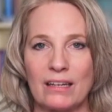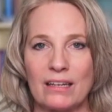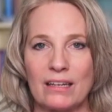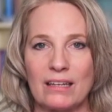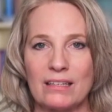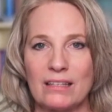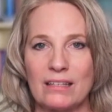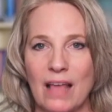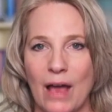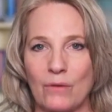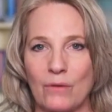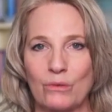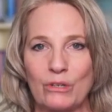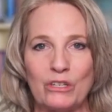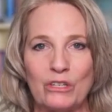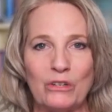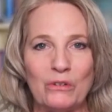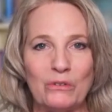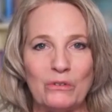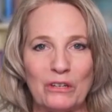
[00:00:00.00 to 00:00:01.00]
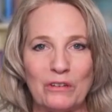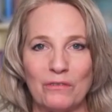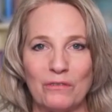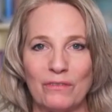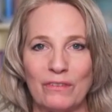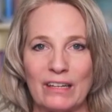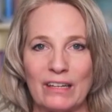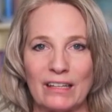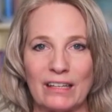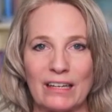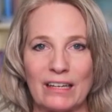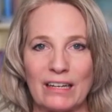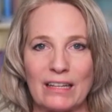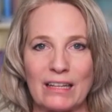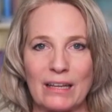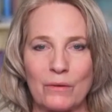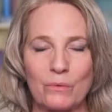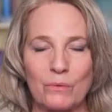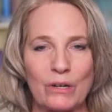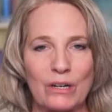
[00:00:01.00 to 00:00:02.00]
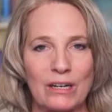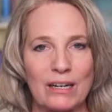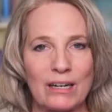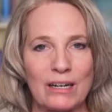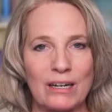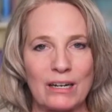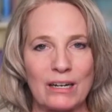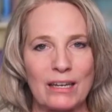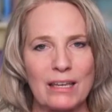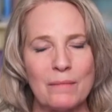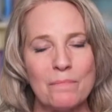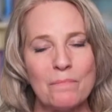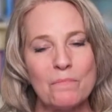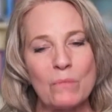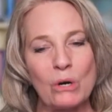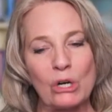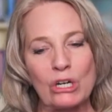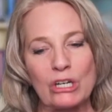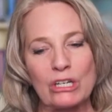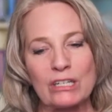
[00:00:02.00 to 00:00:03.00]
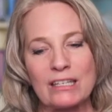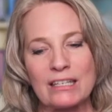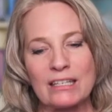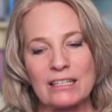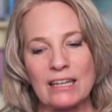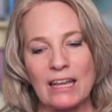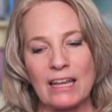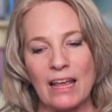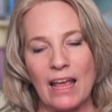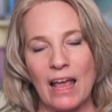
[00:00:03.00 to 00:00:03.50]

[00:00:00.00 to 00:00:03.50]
is that reunion feeling that we're immersed